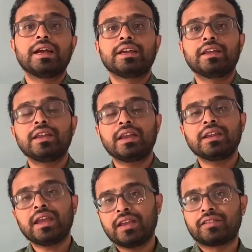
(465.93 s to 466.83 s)

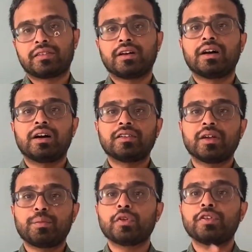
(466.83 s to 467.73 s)
In case,
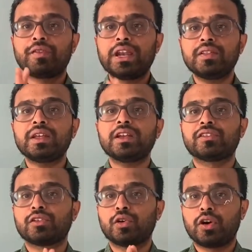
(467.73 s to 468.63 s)
suppose if anything
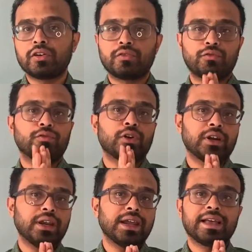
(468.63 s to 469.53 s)
is not
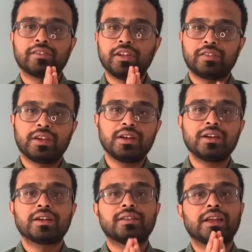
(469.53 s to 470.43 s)
working as
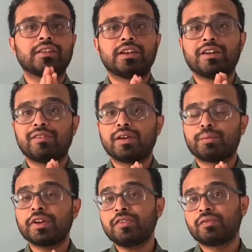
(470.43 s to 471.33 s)
desired, then the
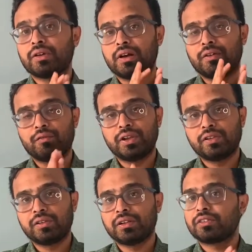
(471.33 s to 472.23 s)
developers
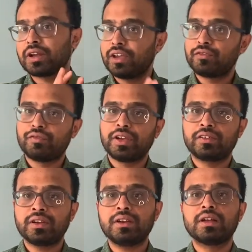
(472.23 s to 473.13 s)
will try and
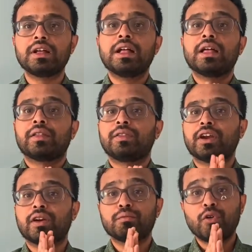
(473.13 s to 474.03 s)
fix it.
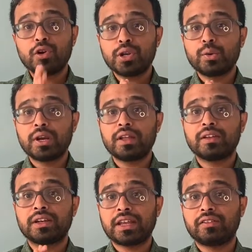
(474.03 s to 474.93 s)
There are more to it in
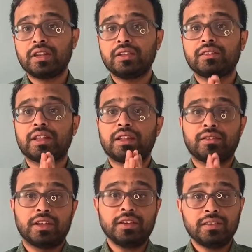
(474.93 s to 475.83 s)
the testing than
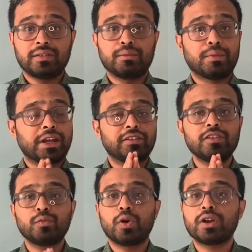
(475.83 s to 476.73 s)
this, but I
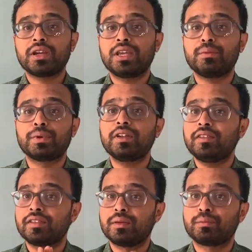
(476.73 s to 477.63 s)
just want to keep it
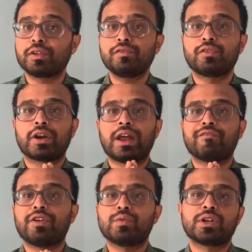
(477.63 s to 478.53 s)
simple for
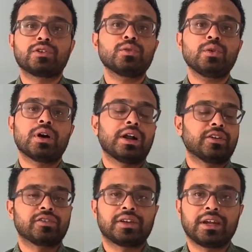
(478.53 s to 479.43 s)
everyone to
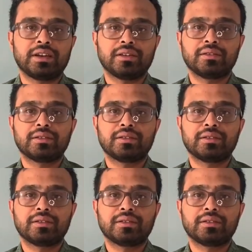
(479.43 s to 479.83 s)
understand.